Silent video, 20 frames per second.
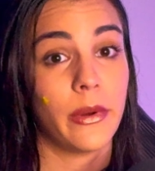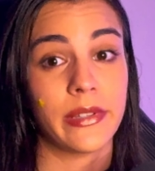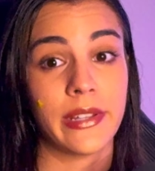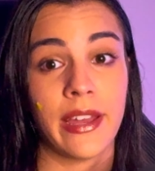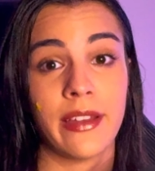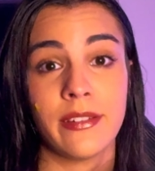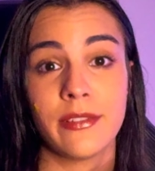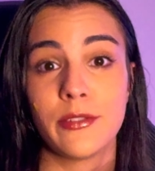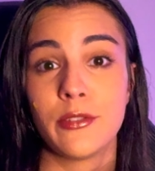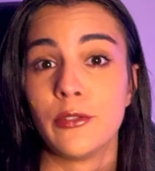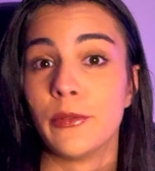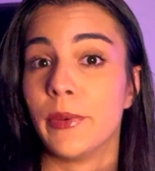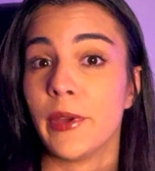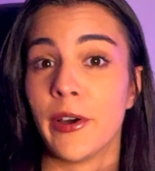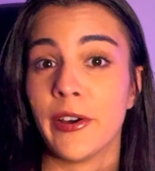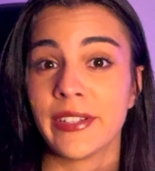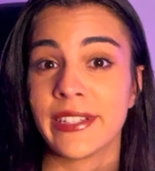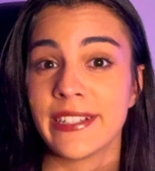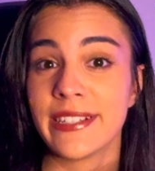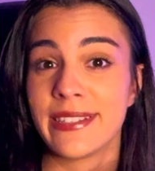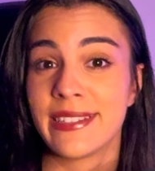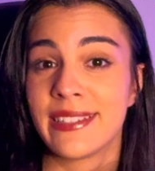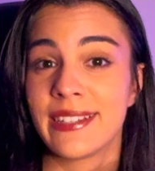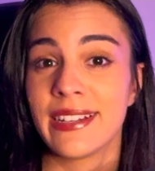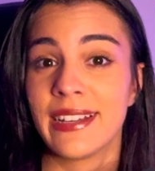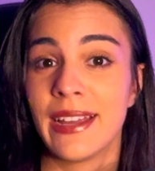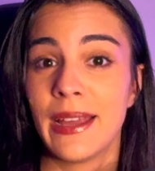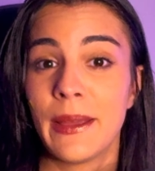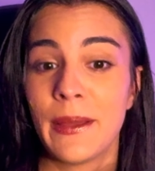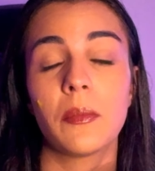that, to be honest.
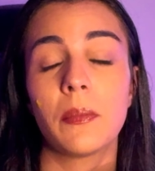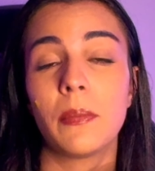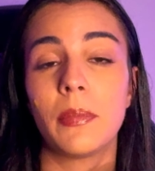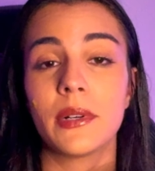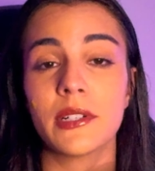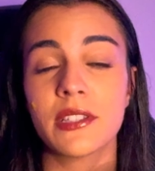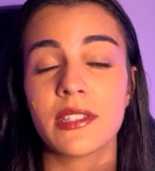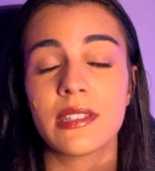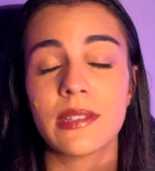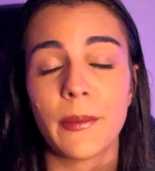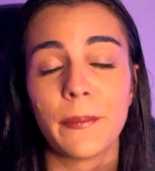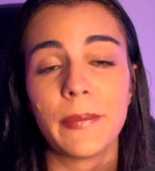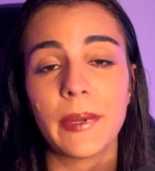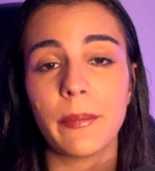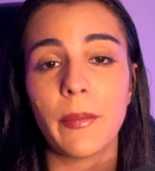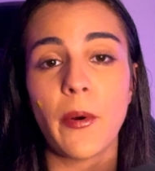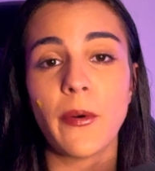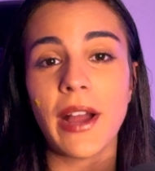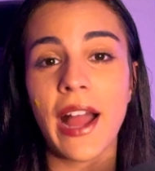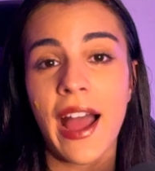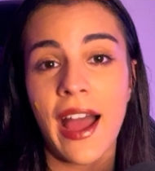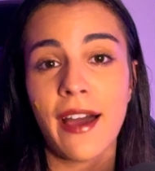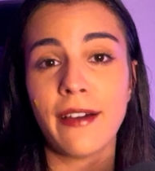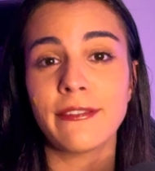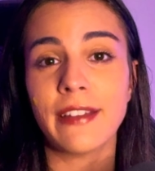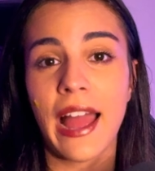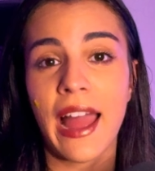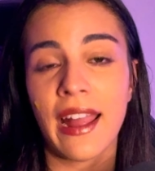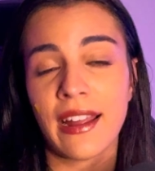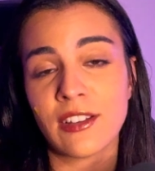But some people have
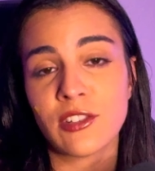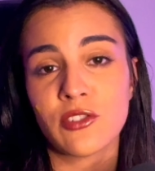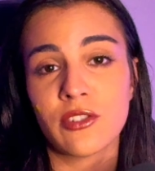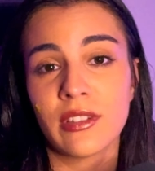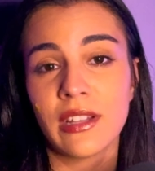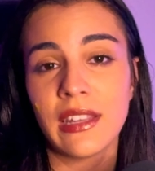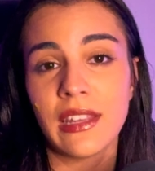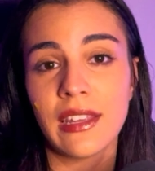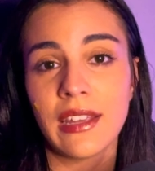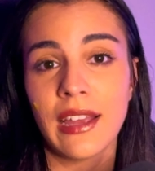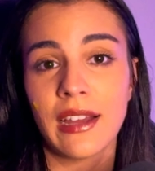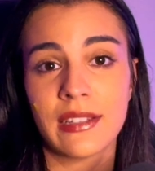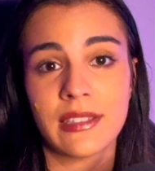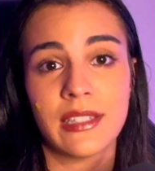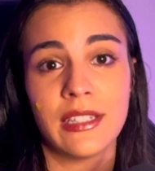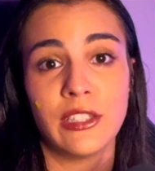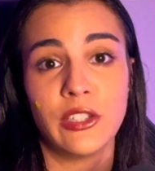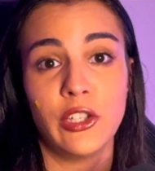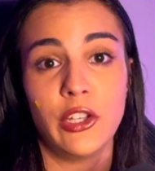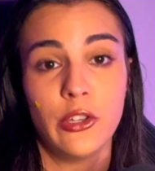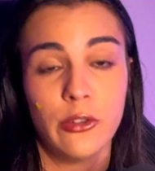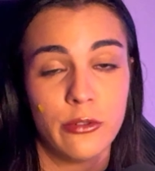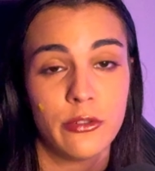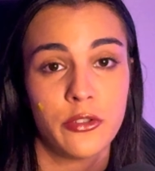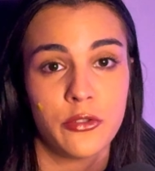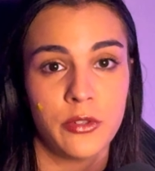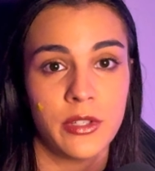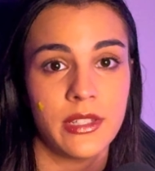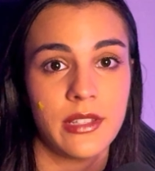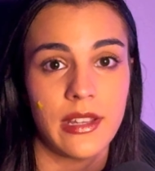actually gotten used to
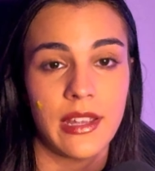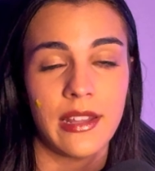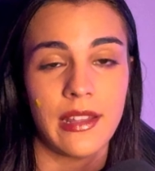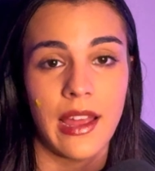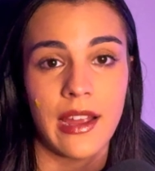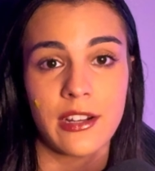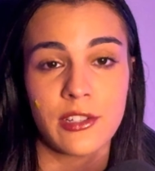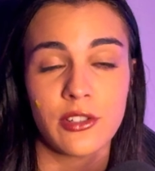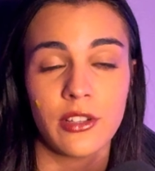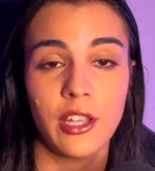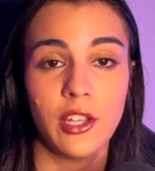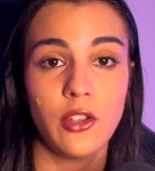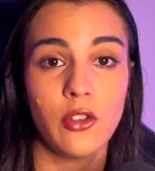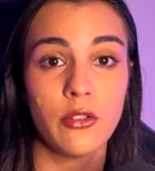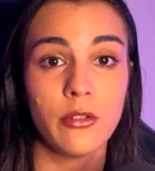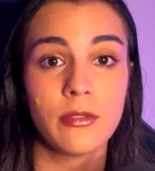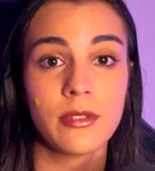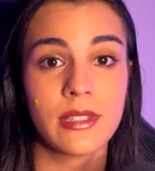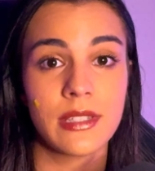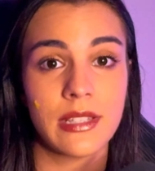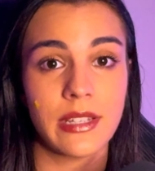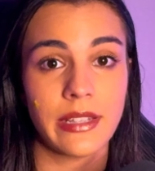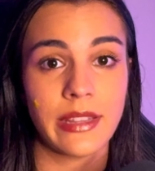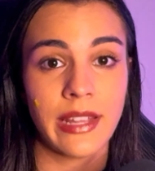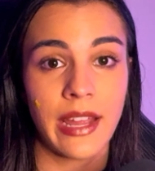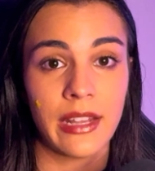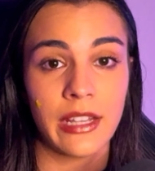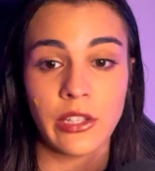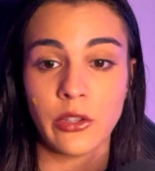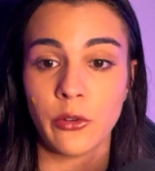it and actually used
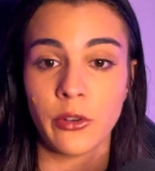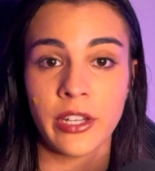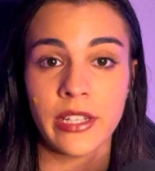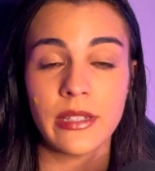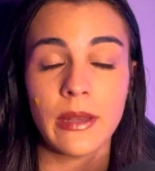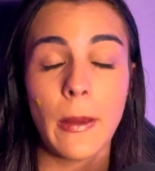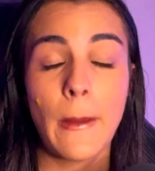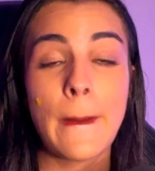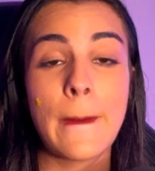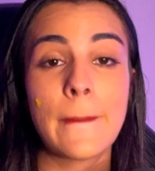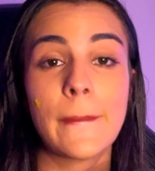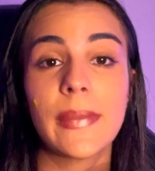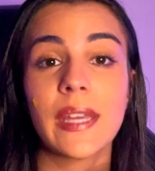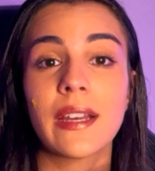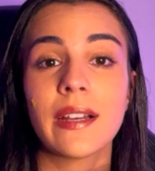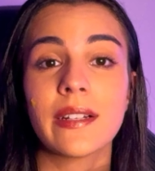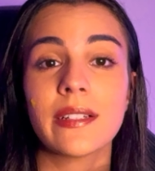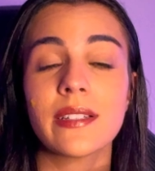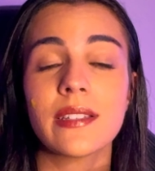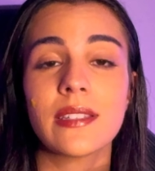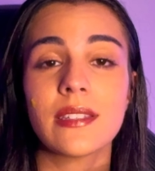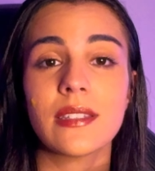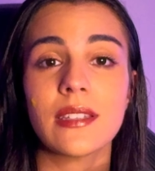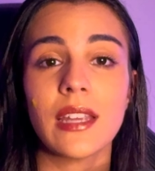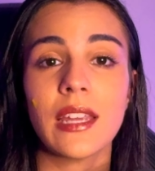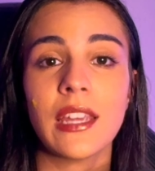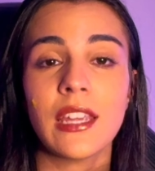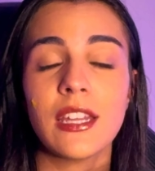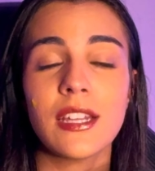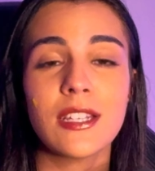Humanoid because
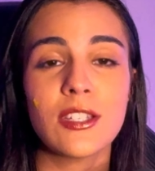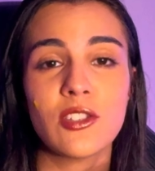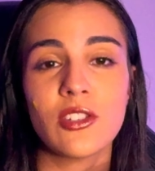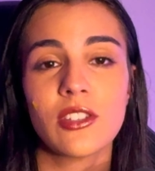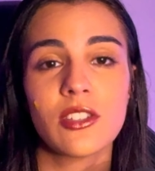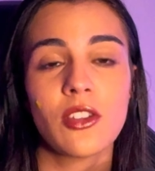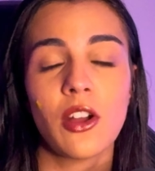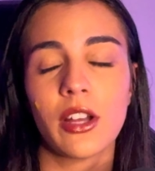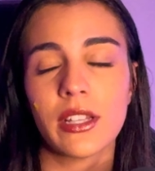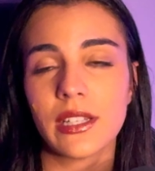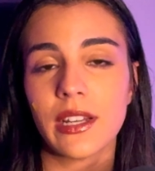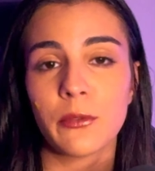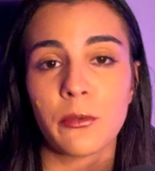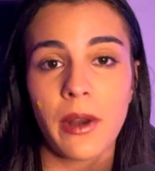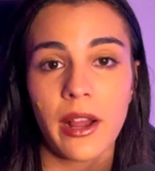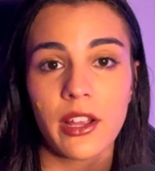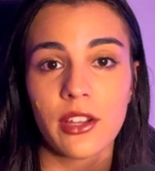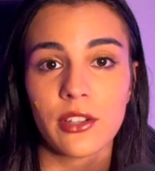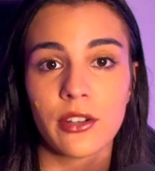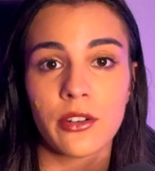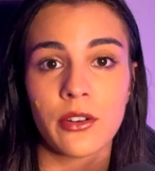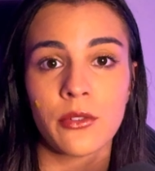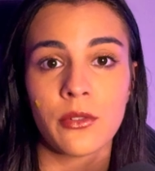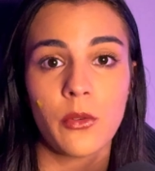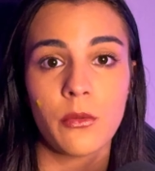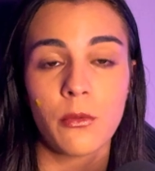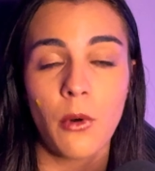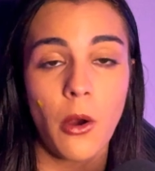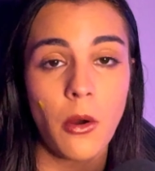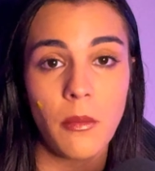he's just not a regular
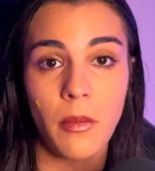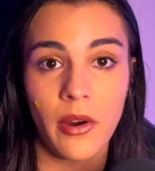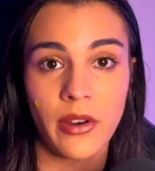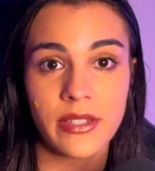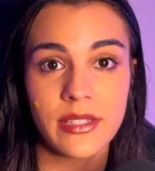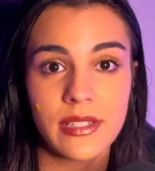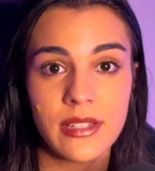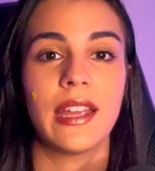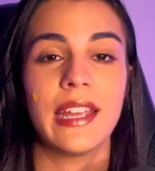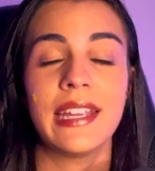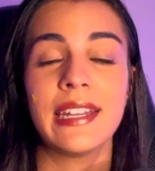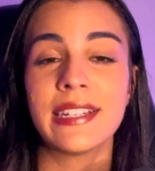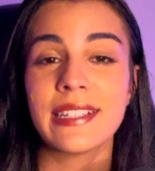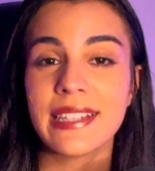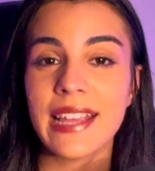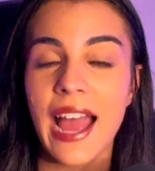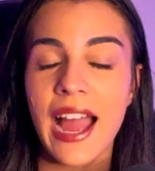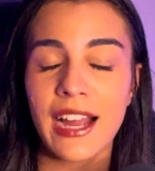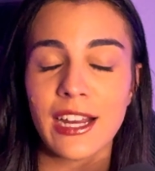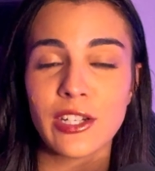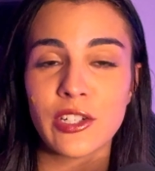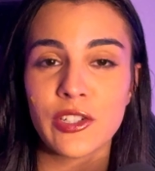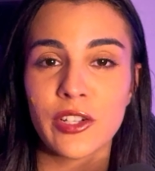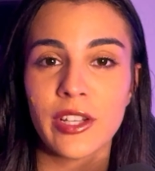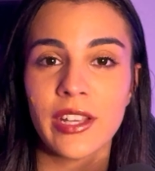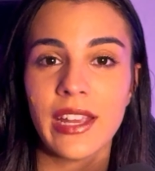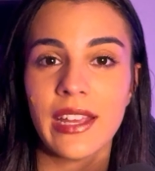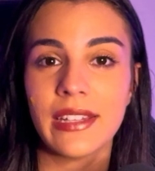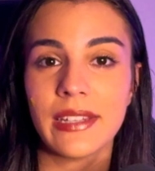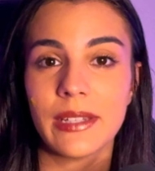robot. It is actually
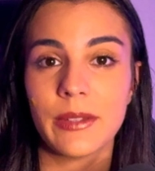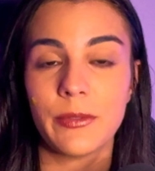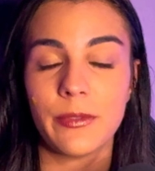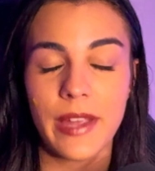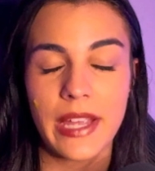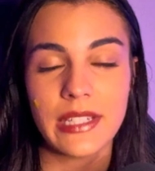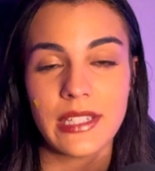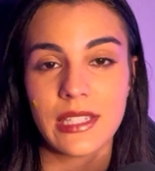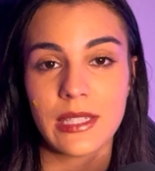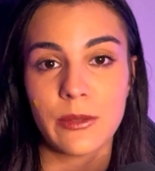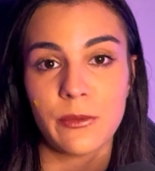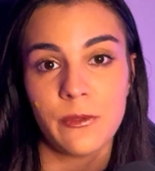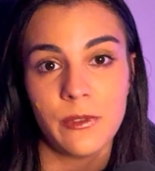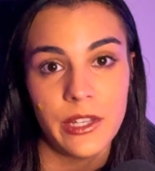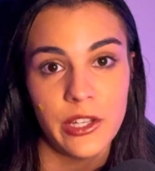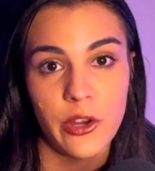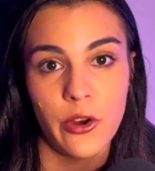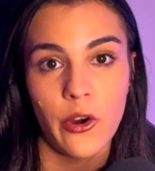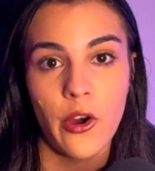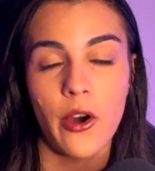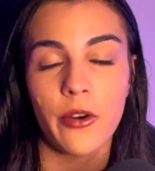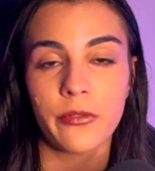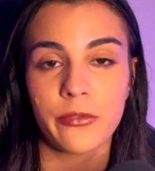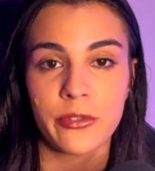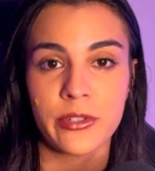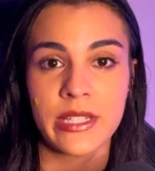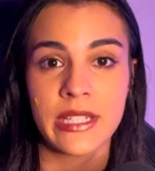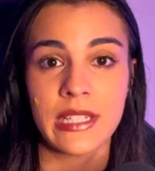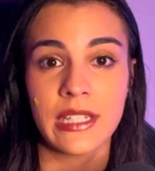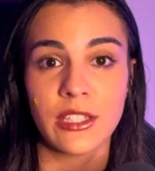an advanced video
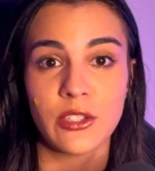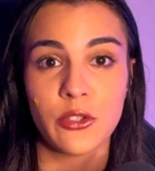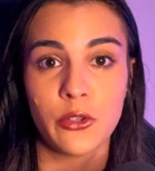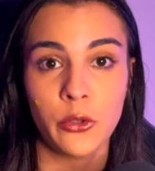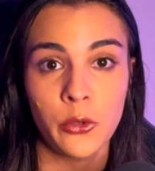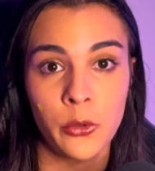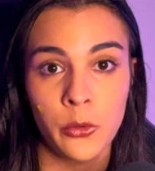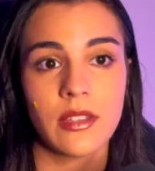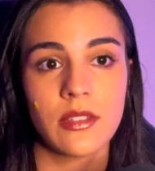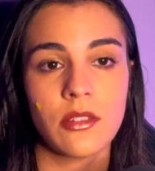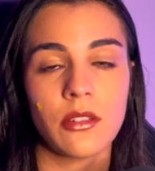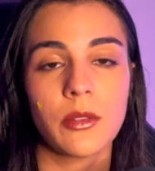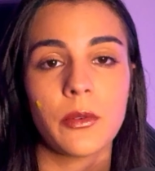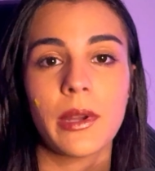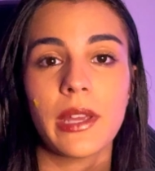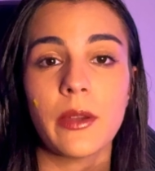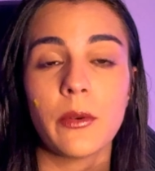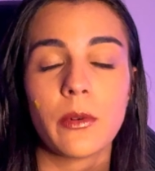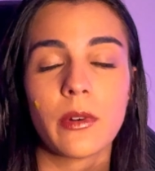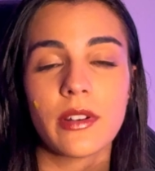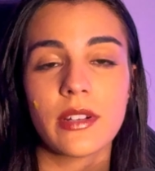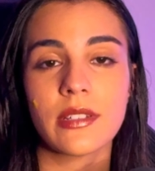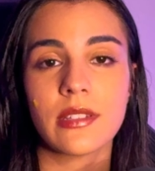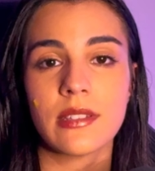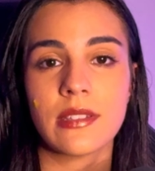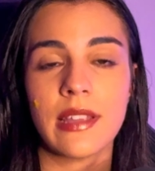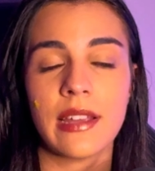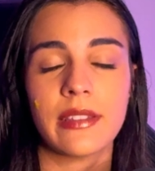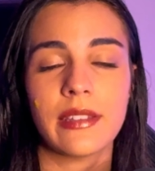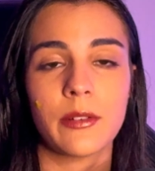conferencing tool. So the way it works is
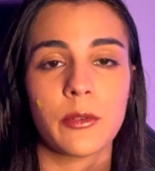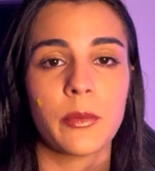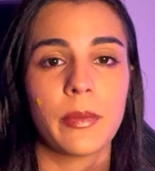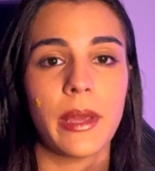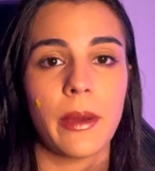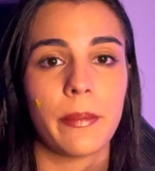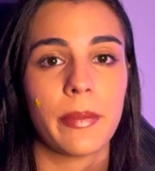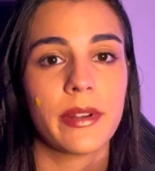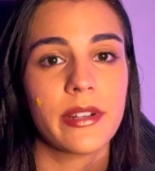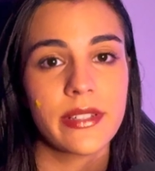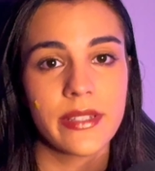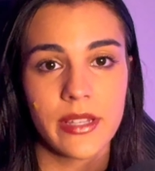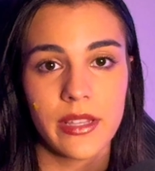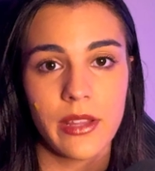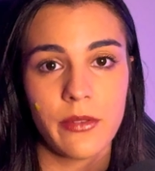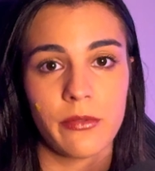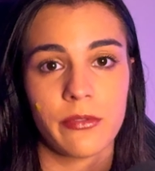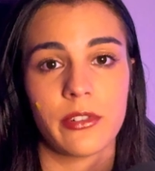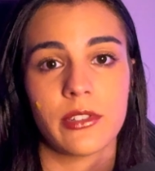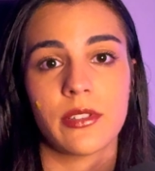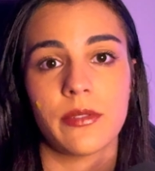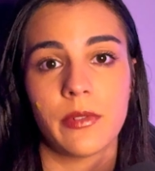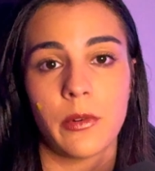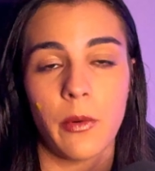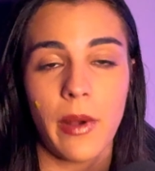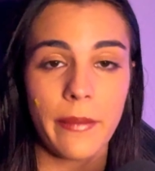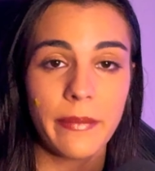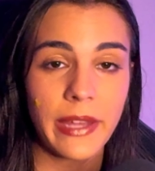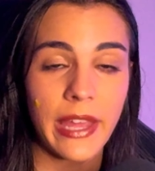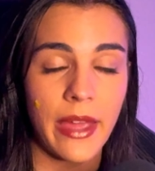that there will be a person in front of a
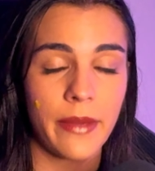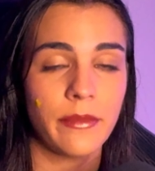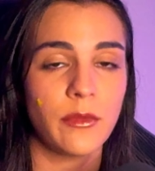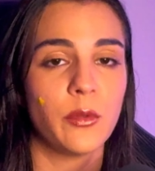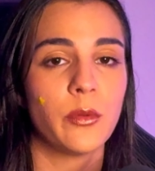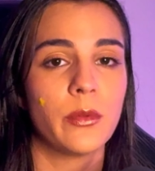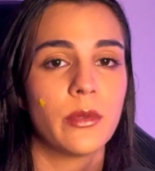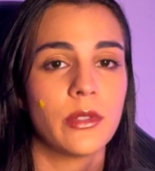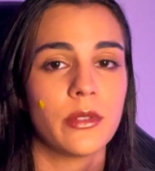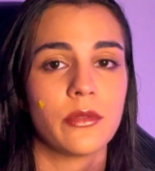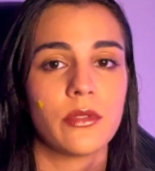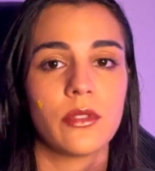webcam who will